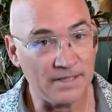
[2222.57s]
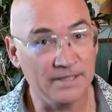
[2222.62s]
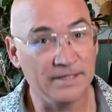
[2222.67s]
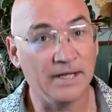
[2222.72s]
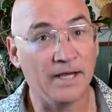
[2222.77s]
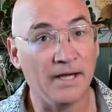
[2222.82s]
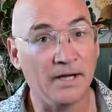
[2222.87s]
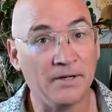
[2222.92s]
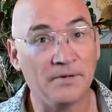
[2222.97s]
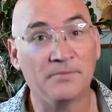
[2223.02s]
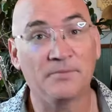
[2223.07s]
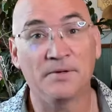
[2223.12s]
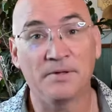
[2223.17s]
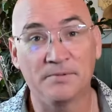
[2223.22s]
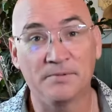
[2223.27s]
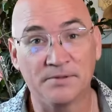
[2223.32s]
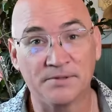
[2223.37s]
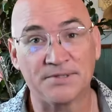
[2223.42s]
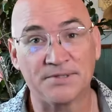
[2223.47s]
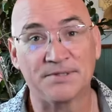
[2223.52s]
yeah, we
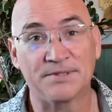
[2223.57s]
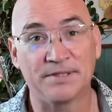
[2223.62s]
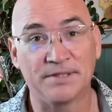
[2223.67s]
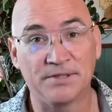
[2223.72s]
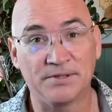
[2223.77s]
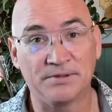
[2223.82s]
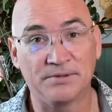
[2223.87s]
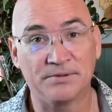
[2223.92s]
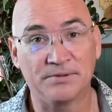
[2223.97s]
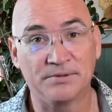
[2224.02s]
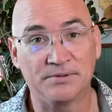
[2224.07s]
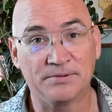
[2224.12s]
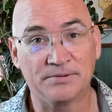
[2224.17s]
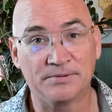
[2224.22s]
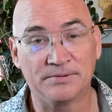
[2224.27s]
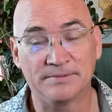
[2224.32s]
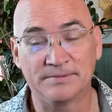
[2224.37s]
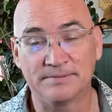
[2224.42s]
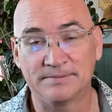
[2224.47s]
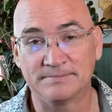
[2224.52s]
will see
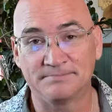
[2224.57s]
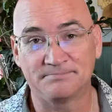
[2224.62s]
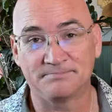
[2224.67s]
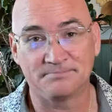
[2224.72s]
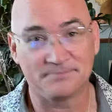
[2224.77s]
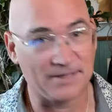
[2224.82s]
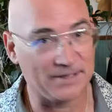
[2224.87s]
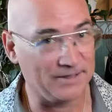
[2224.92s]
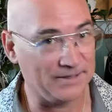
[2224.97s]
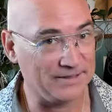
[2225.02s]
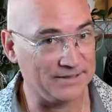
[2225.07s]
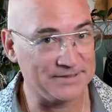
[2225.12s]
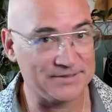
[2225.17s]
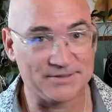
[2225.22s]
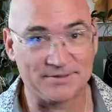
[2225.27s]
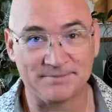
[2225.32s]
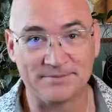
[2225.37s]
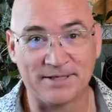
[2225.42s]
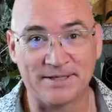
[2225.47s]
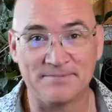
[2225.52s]
you uh,
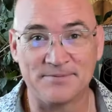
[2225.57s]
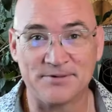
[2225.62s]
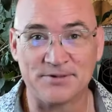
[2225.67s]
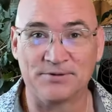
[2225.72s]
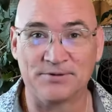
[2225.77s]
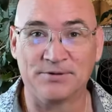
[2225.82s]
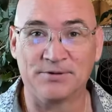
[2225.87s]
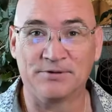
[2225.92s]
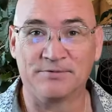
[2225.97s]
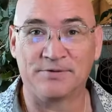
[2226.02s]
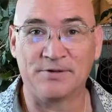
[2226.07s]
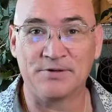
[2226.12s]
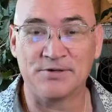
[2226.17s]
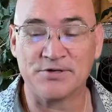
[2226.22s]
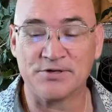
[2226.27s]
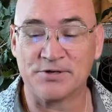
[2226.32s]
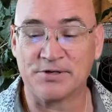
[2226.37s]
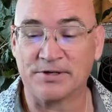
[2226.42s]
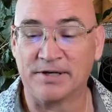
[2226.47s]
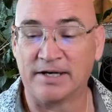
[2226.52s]
sometime soon in the
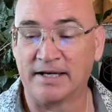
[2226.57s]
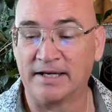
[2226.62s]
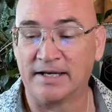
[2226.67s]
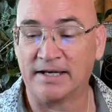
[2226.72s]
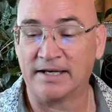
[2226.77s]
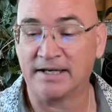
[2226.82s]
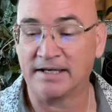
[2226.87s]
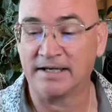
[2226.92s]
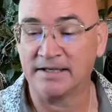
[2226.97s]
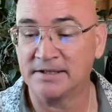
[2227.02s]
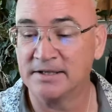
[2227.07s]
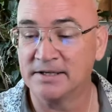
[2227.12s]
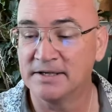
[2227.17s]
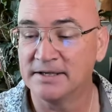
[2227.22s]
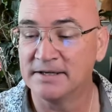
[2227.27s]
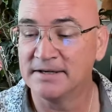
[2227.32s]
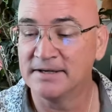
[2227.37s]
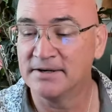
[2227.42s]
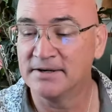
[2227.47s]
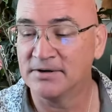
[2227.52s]
future. And
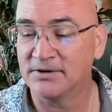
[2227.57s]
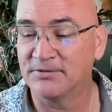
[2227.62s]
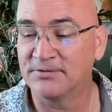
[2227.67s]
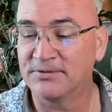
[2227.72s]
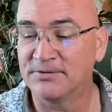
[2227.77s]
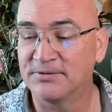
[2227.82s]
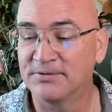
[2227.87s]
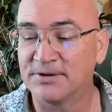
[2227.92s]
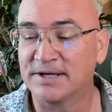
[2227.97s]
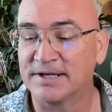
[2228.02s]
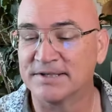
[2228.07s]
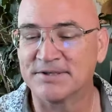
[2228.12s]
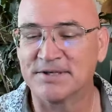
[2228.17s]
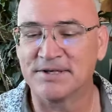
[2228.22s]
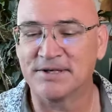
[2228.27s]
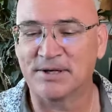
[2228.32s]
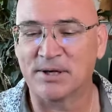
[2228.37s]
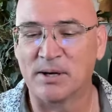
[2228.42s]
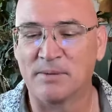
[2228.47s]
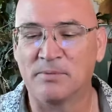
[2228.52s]
hopefully, I
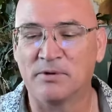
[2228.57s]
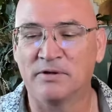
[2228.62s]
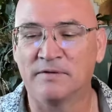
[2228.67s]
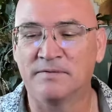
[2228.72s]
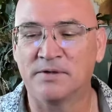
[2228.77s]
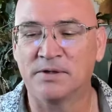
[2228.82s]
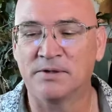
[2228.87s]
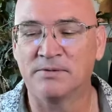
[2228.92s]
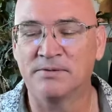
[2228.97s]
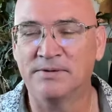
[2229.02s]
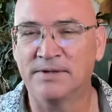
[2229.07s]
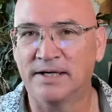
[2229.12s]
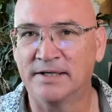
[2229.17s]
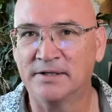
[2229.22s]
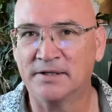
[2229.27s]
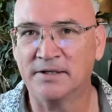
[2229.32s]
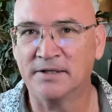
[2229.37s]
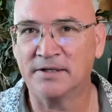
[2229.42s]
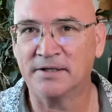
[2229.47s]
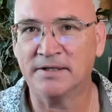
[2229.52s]
see a couple of you
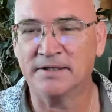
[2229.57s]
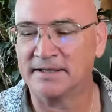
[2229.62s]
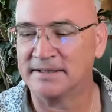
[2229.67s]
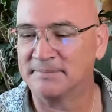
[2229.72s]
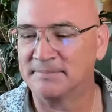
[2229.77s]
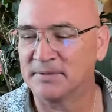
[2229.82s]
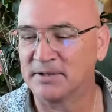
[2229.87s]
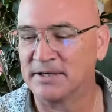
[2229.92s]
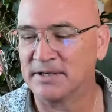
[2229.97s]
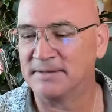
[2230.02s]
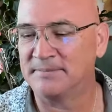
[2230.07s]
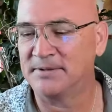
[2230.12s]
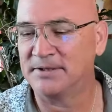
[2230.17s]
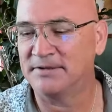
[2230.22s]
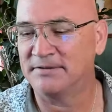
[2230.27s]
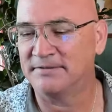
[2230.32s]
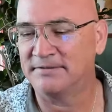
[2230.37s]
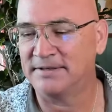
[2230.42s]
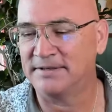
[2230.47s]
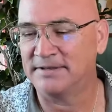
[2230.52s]
at our
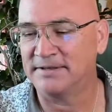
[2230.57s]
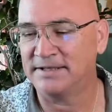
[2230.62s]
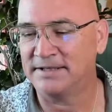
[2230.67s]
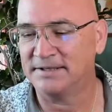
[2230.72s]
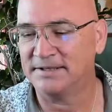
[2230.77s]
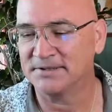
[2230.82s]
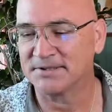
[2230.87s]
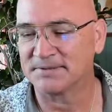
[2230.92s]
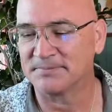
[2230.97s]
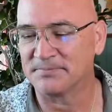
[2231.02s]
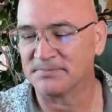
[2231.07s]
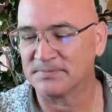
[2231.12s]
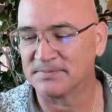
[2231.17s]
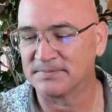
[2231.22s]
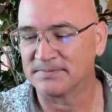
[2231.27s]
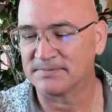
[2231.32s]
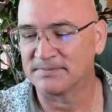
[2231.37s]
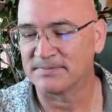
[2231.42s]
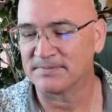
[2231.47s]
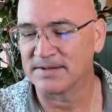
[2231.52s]
upcoming events.
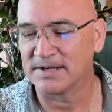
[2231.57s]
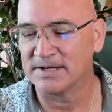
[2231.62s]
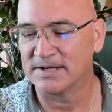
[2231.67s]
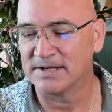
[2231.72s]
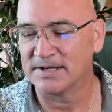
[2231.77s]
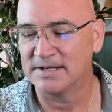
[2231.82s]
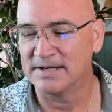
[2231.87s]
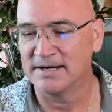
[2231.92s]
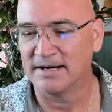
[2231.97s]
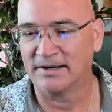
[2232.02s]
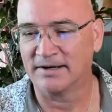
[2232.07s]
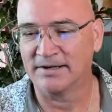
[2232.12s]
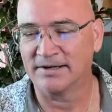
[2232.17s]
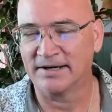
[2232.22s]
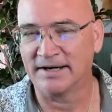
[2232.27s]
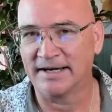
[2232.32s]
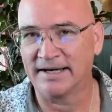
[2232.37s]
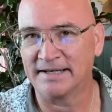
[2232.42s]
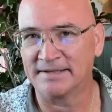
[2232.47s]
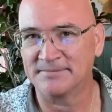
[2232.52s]
All
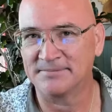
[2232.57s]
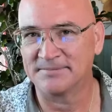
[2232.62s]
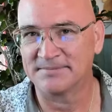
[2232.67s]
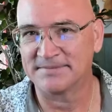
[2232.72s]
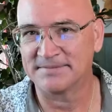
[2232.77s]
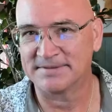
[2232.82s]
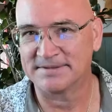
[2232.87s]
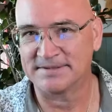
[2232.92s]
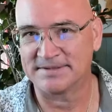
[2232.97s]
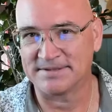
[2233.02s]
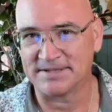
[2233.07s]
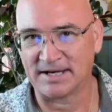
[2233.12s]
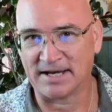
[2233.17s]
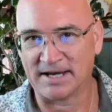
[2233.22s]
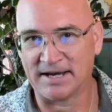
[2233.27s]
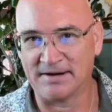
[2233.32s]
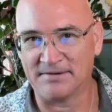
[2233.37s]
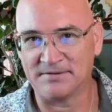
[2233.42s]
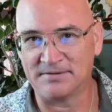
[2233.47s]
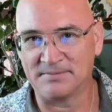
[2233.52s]
right. Take
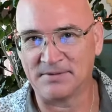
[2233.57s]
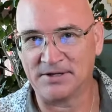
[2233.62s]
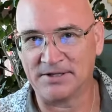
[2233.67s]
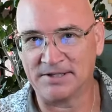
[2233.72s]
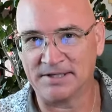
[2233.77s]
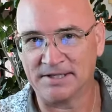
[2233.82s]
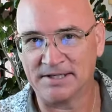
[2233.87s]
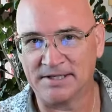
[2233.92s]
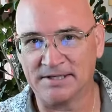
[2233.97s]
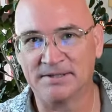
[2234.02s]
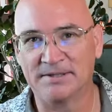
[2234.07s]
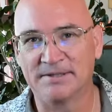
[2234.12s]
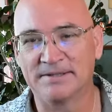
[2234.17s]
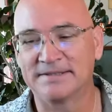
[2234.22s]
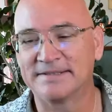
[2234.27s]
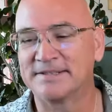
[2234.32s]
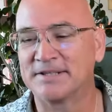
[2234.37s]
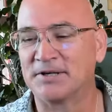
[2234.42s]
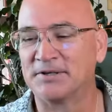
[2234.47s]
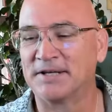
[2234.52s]
care, everybody.
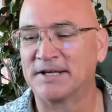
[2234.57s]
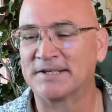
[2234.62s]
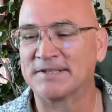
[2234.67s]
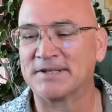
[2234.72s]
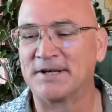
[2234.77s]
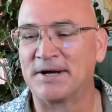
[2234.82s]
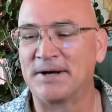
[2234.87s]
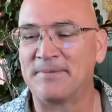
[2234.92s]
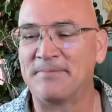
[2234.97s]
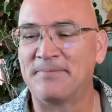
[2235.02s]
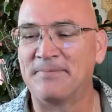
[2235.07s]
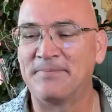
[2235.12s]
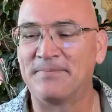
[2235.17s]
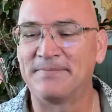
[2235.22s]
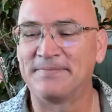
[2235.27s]
Till next time.